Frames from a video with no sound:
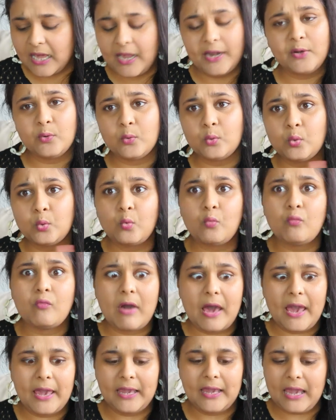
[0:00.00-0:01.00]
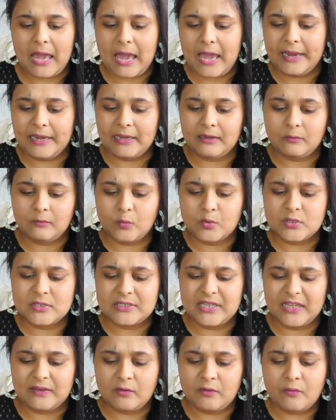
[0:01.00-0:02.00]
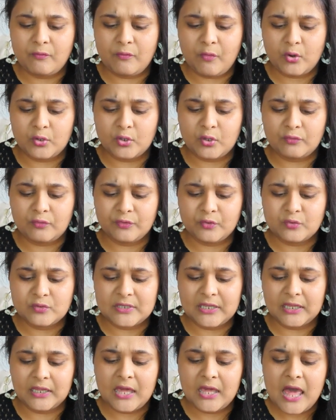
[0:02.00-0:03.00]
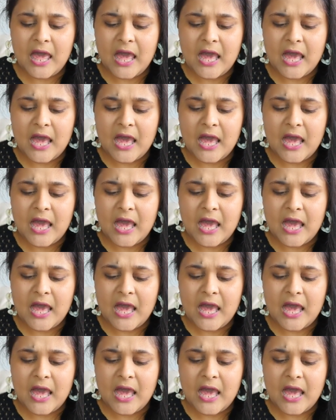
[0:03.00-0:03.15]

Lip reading: I don't know why. I was never fond of using